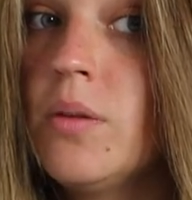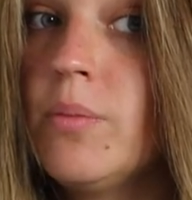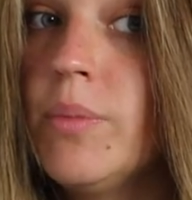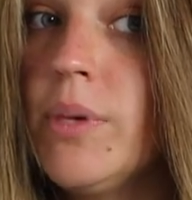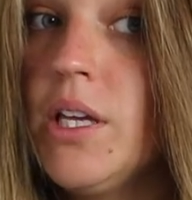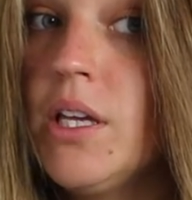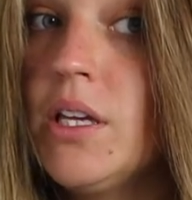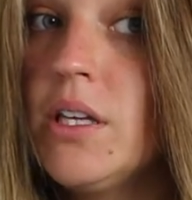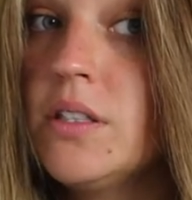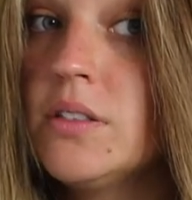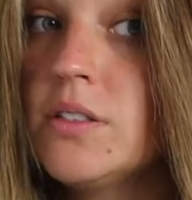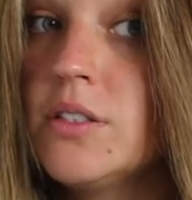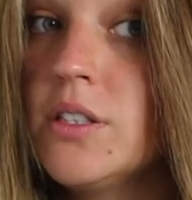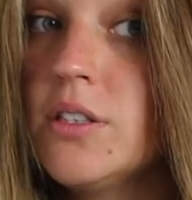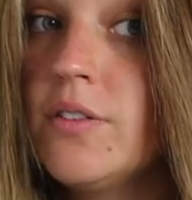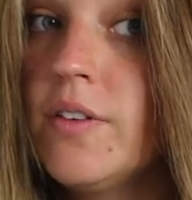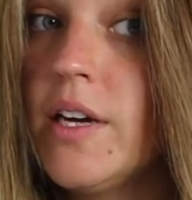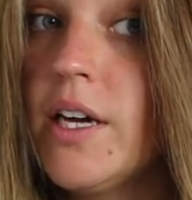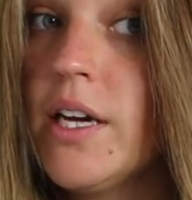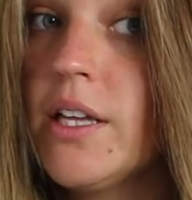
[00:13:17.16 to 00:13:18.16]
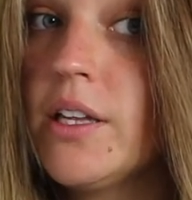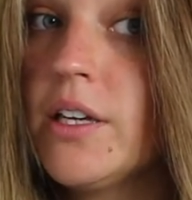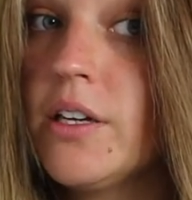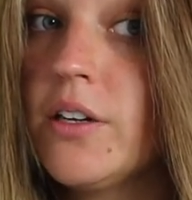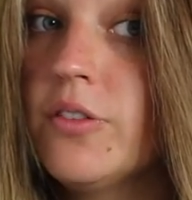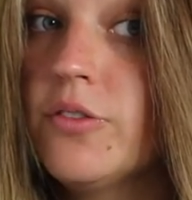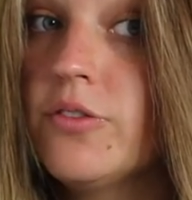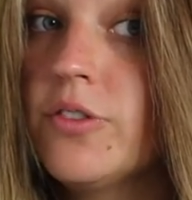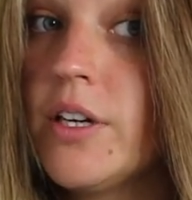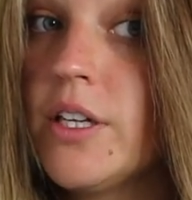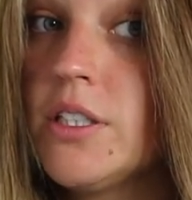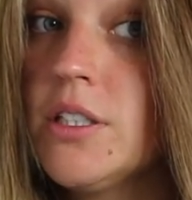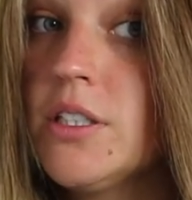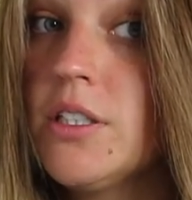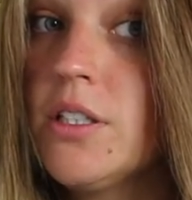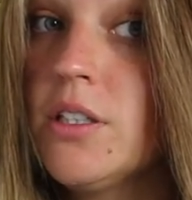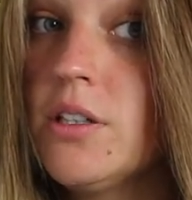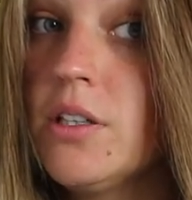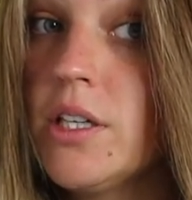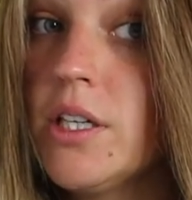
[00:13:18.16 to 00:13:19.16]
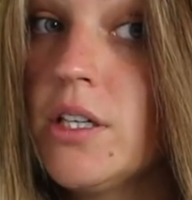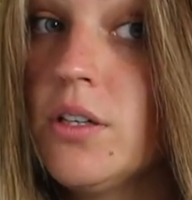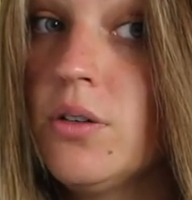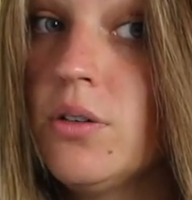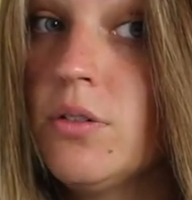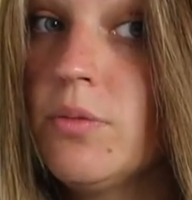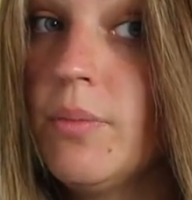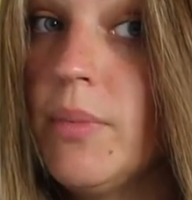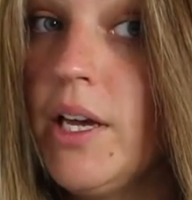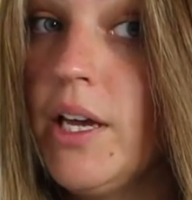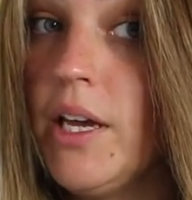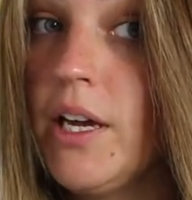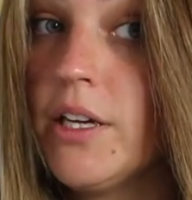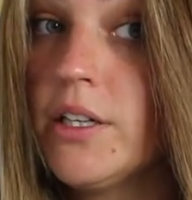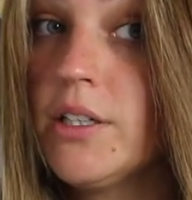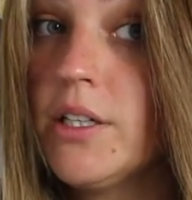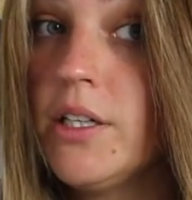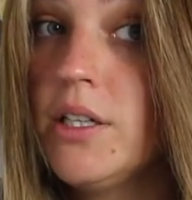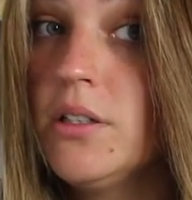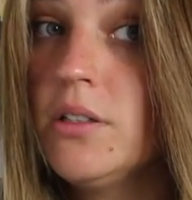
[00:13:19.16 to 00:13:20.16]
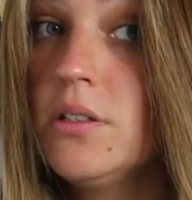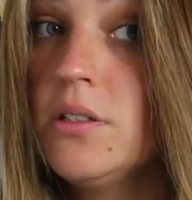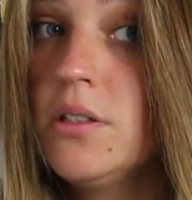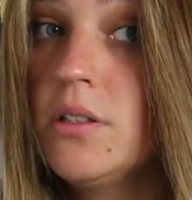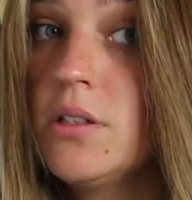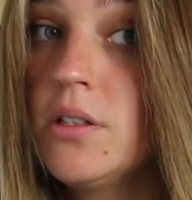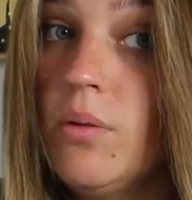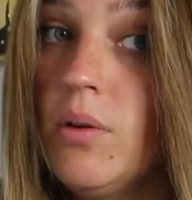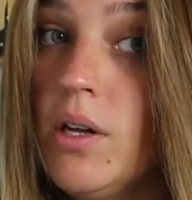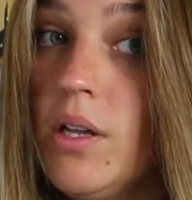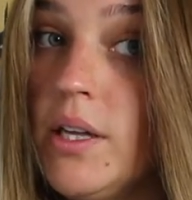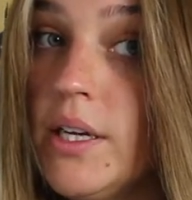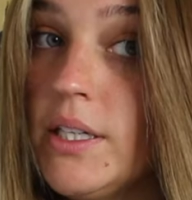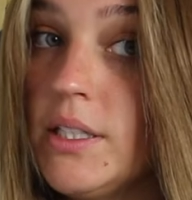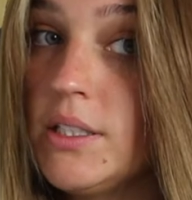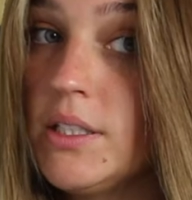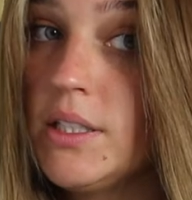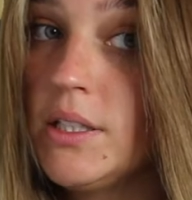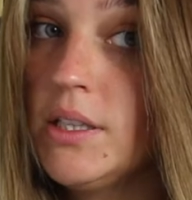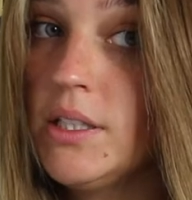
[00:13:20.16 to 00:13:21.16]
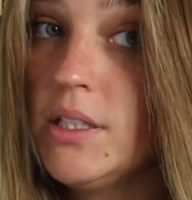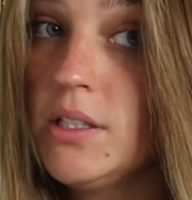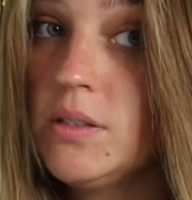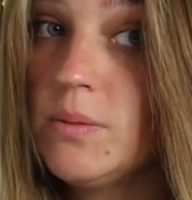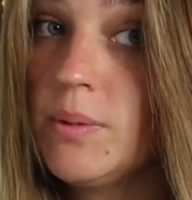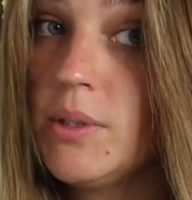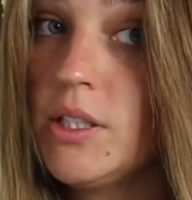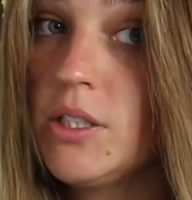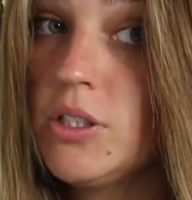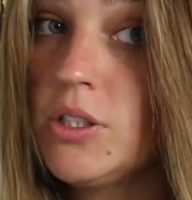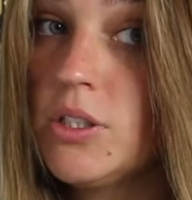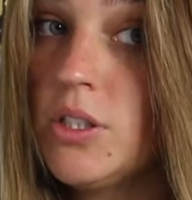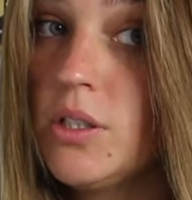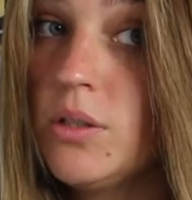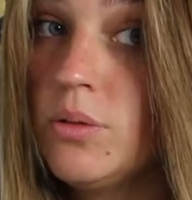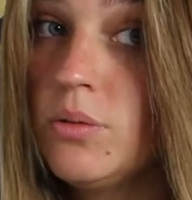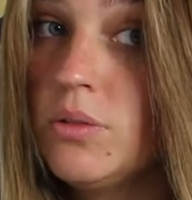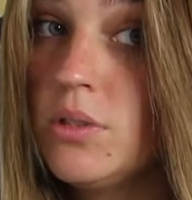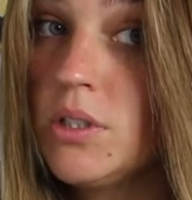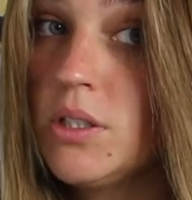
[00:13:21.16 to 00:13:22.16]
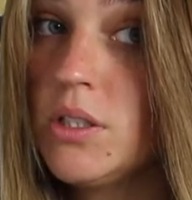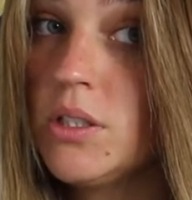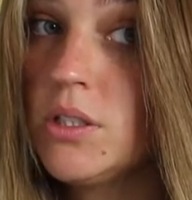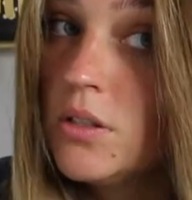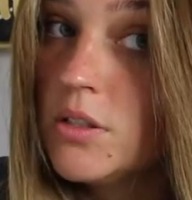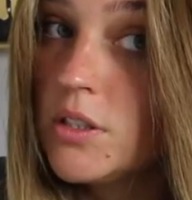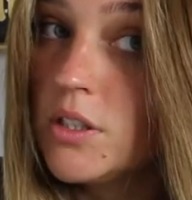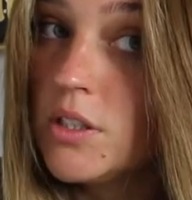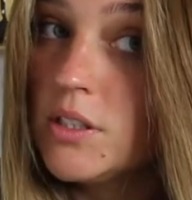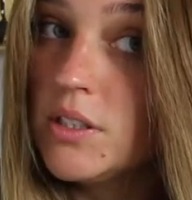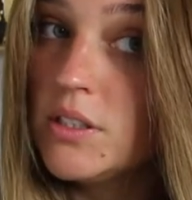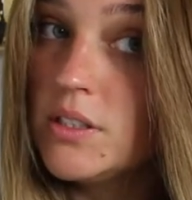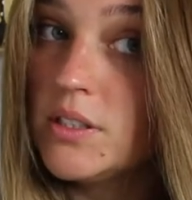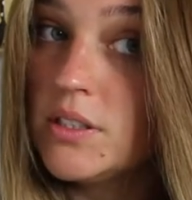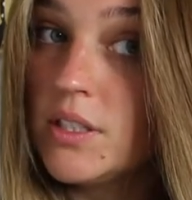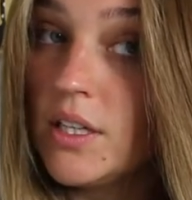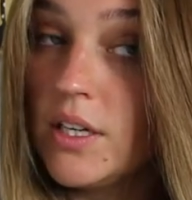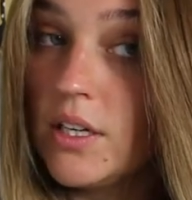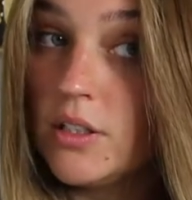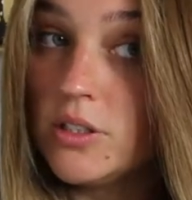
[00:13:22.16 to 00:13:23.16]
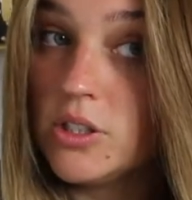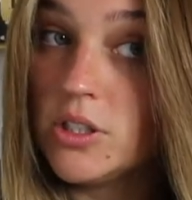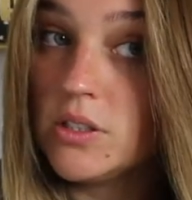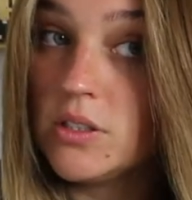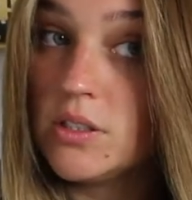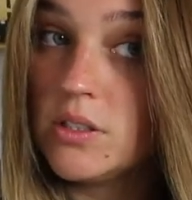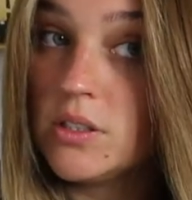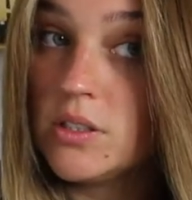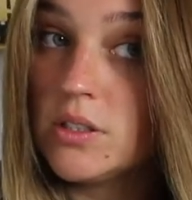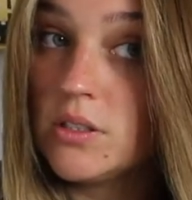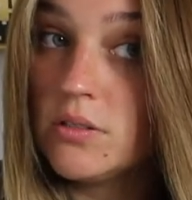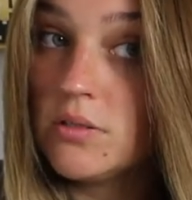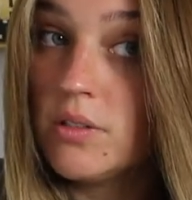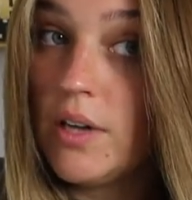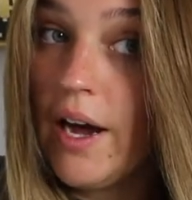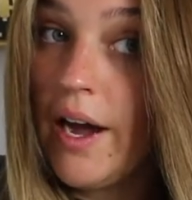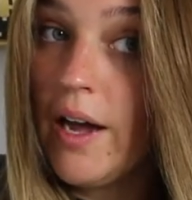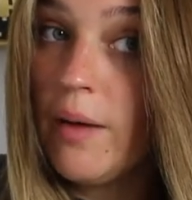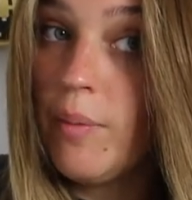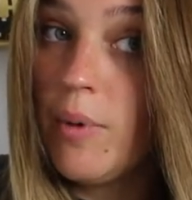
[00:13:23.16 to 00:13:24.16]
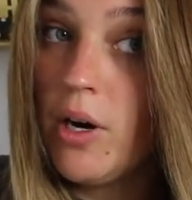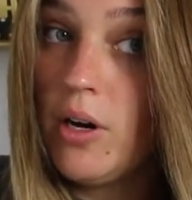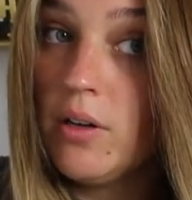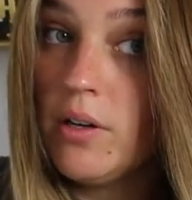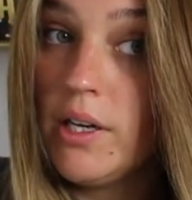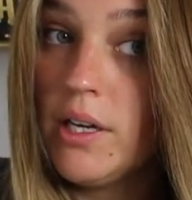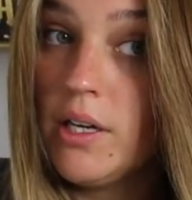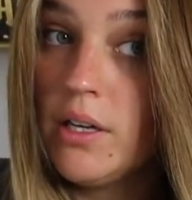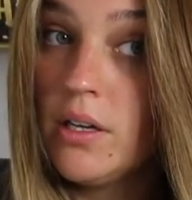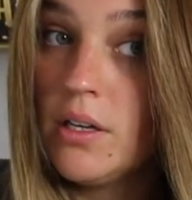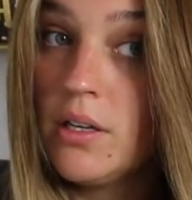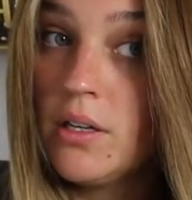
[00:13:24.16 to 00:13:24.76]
be easier if I had like a friend here to like hold my hair down while I did this, but I don't. So instead I'll just eyeball it